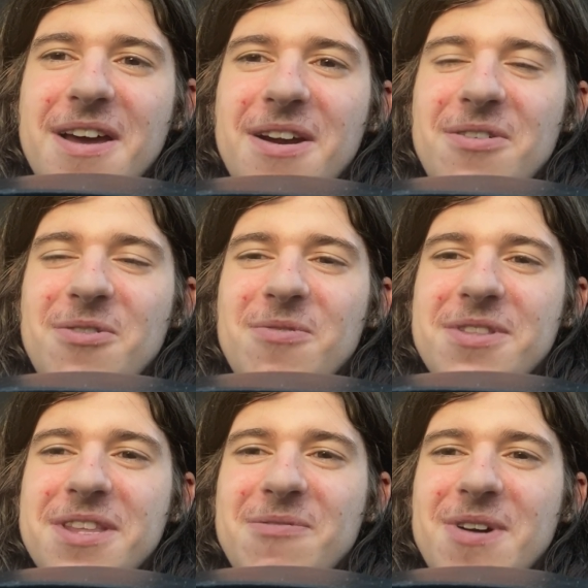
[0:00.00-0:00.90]
I don't know
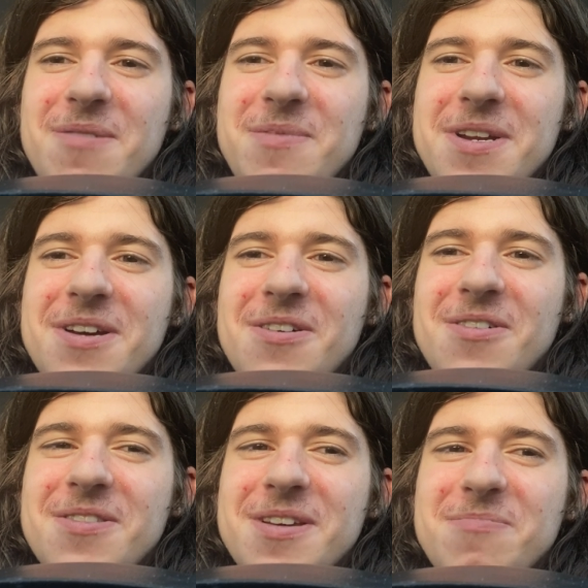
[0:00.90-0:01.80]
what they wanted me to
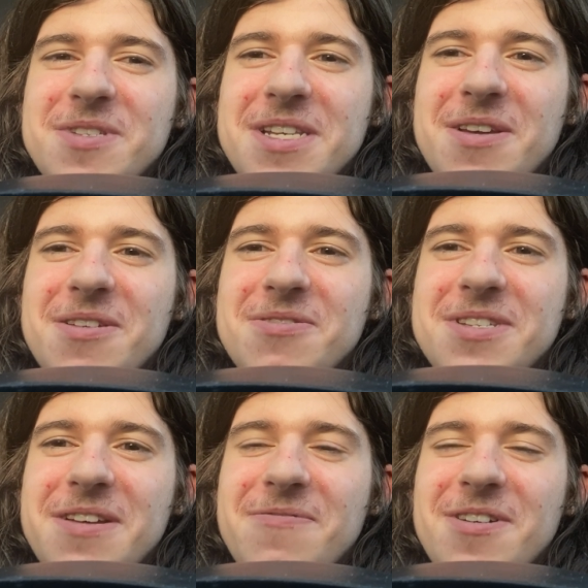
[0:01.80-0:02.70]
call them because they
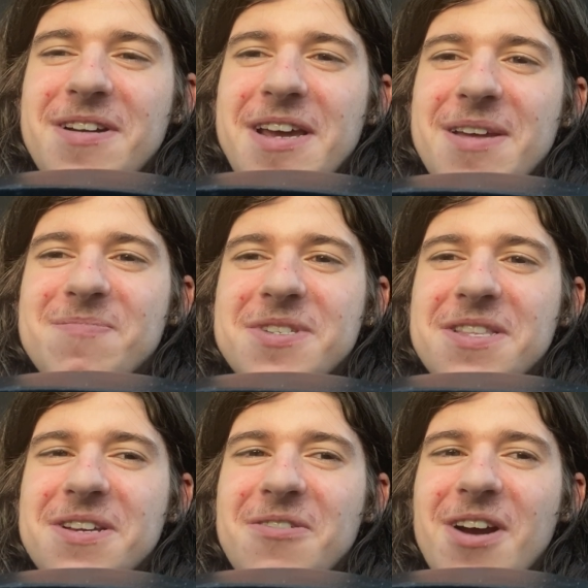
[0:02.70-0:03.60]
used different names
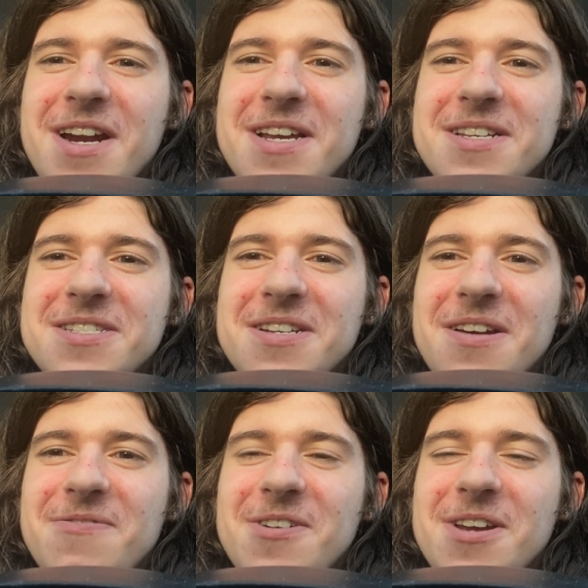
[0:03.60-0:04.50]
in the credits and
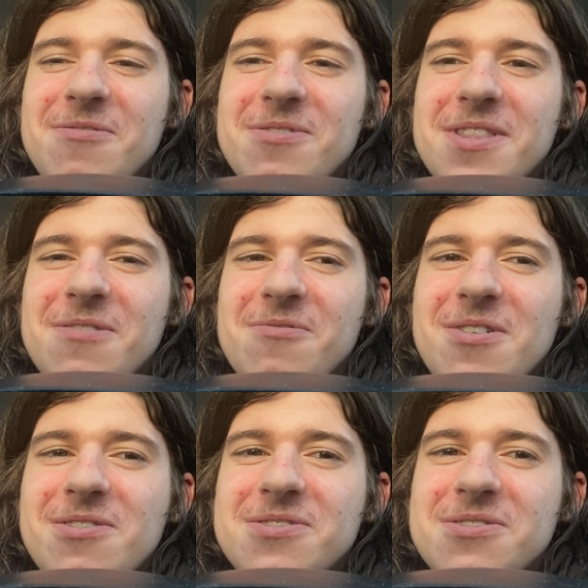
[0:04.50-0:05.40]
I forget what they
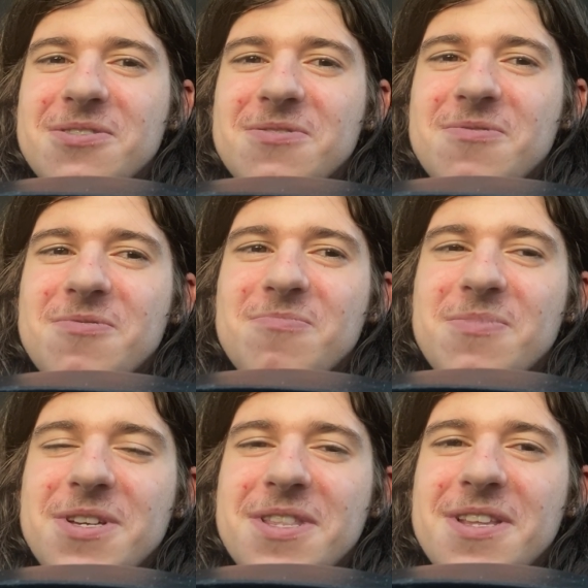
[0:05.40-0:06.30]
were, so,
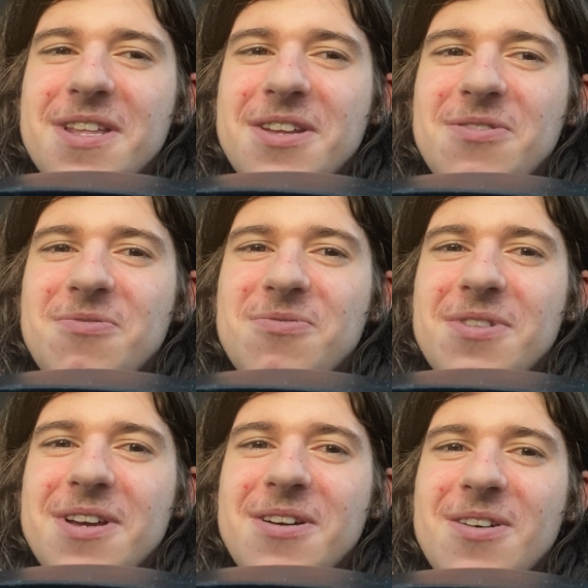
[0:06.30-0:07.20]
but they knew who
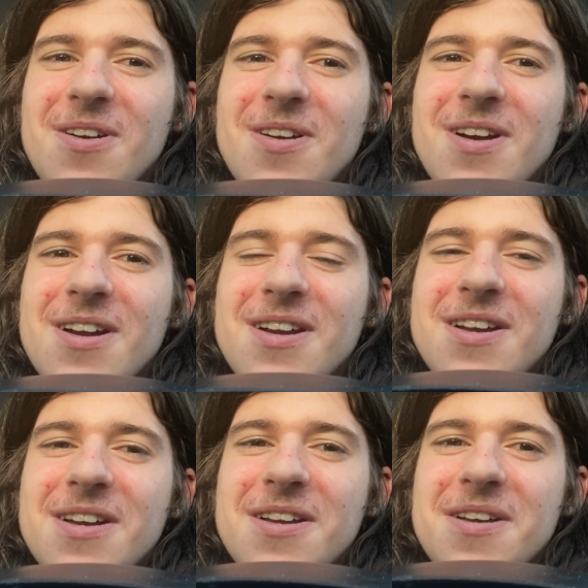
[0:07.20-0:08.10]
they are.
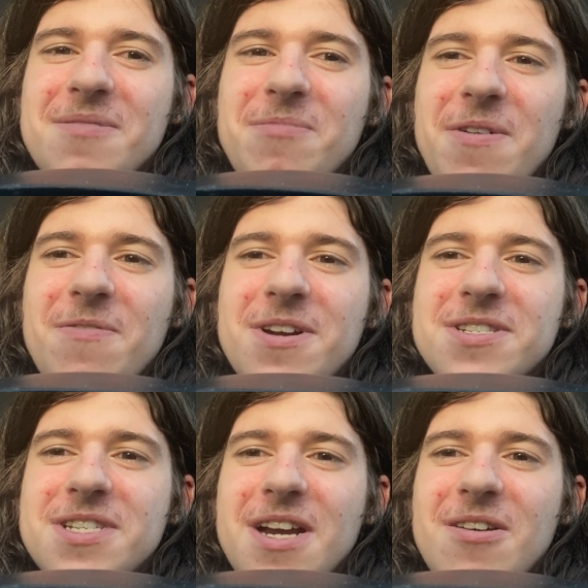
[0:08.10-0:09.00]
My friend
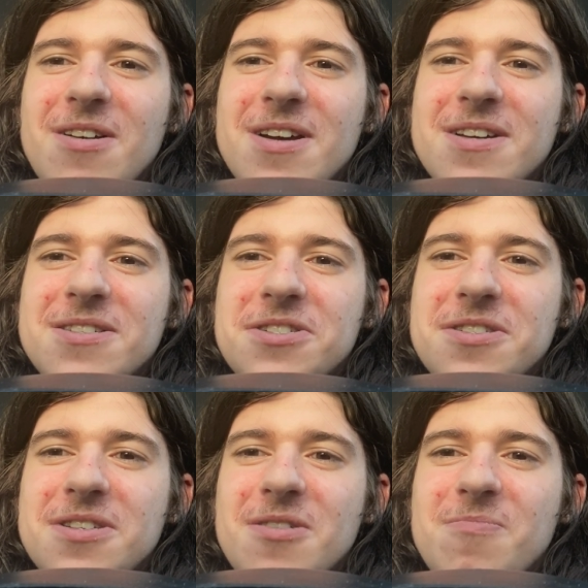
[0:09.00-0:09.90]
Sarah,
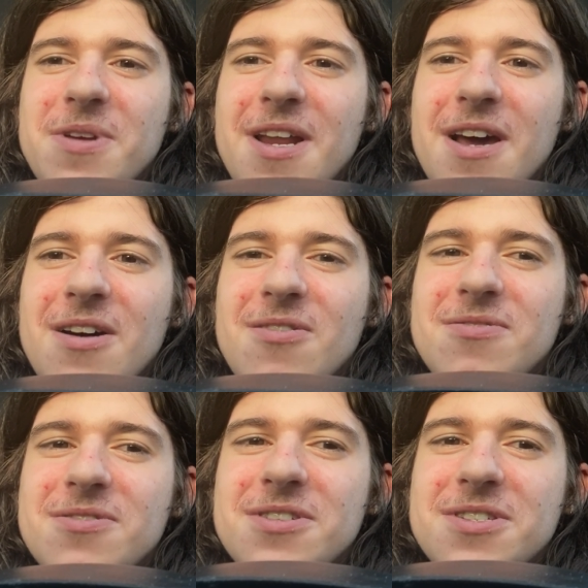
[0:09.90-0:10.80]
she's helping out.
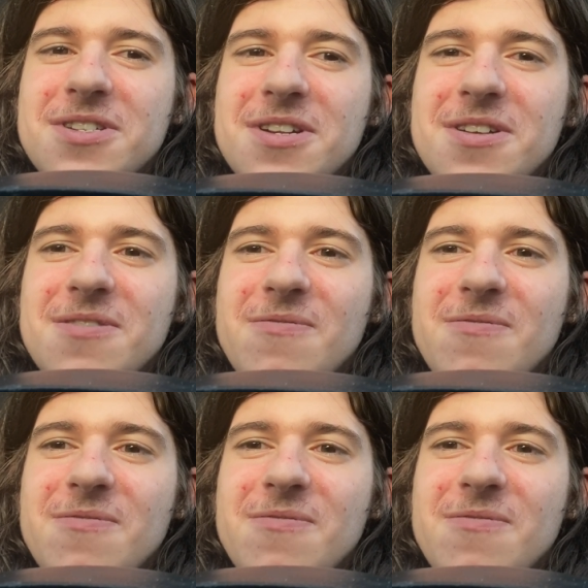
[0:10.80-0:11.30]
She did a